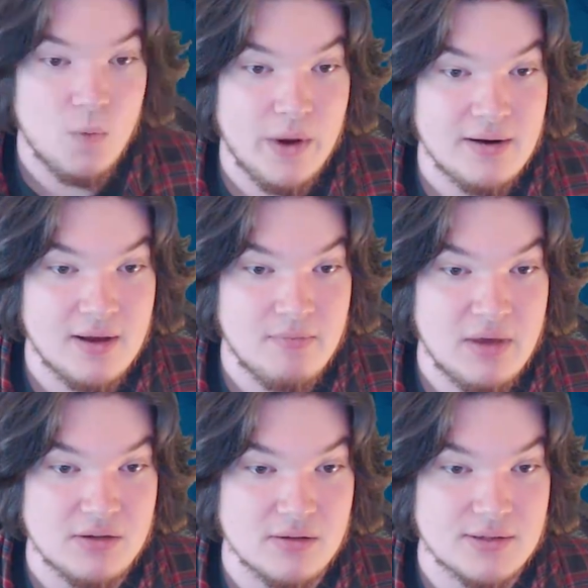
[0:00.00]
When
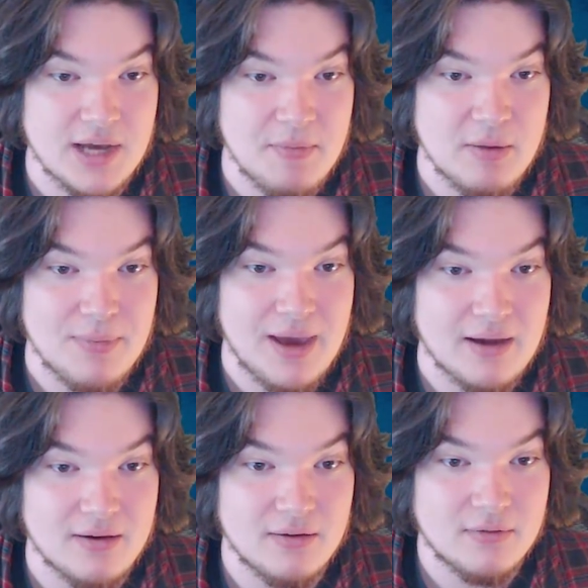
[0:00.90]
commission's coming
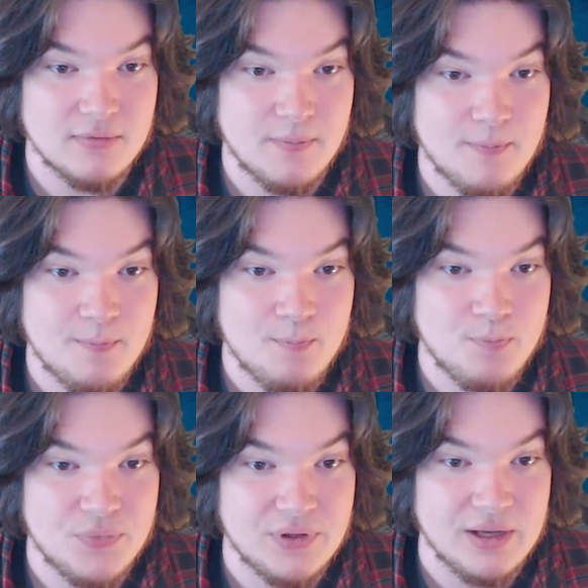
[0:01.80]
back?
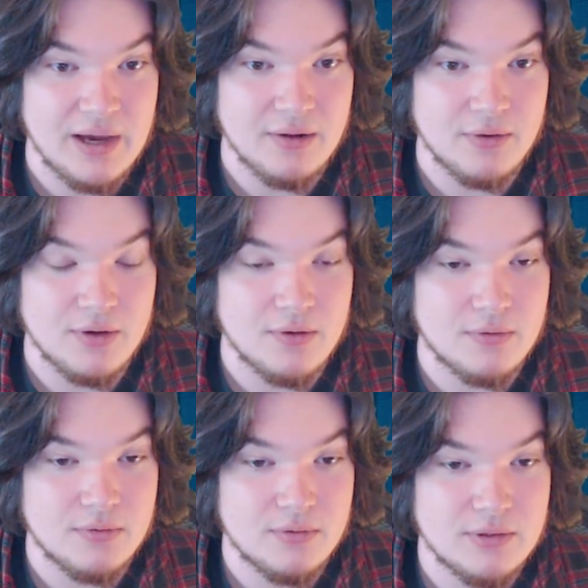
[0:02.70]
I don't know.
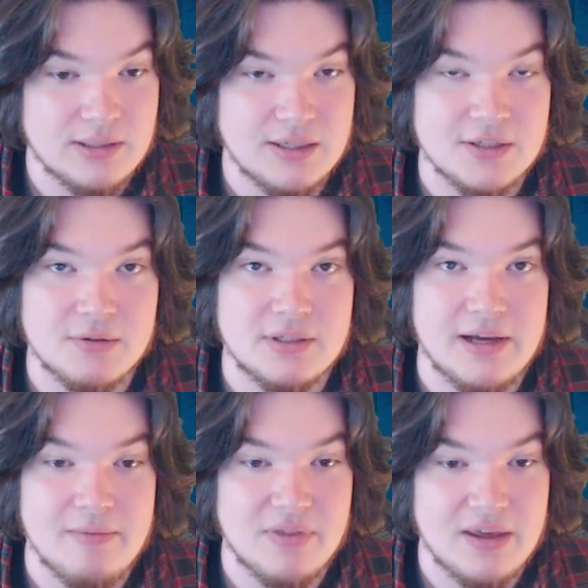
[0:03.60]
It's also a
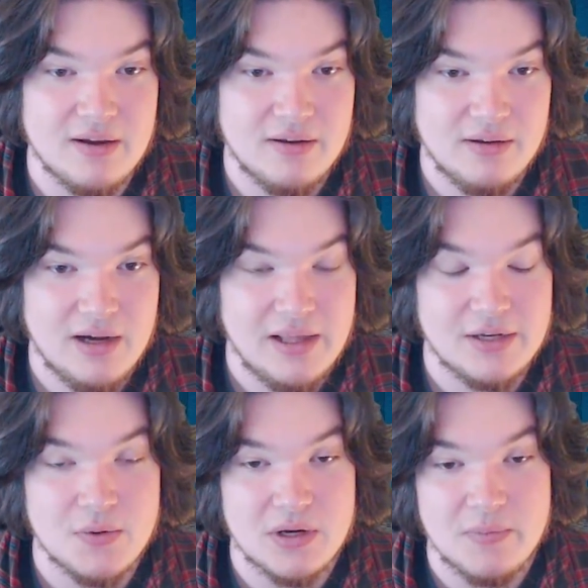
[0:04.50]
time thing. I like
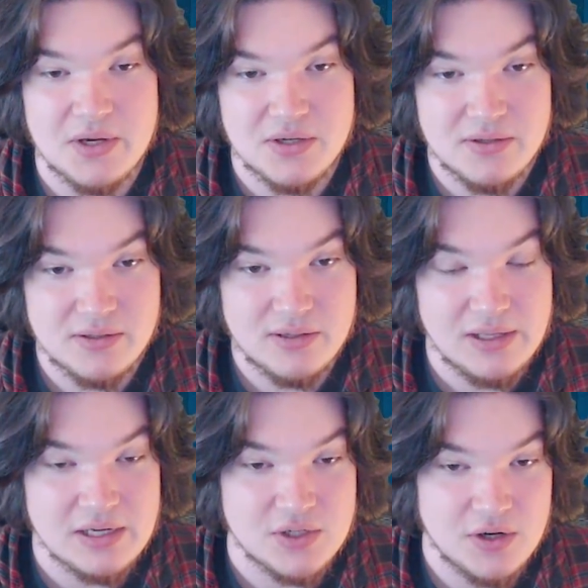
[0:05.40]
doing commissions. I
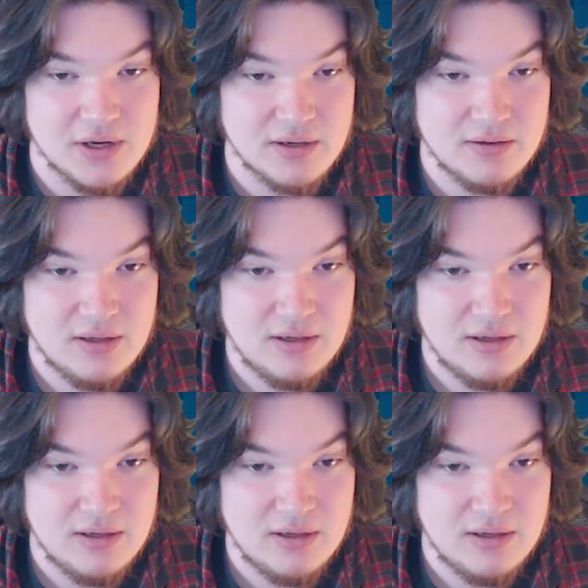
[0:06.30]
like drawing.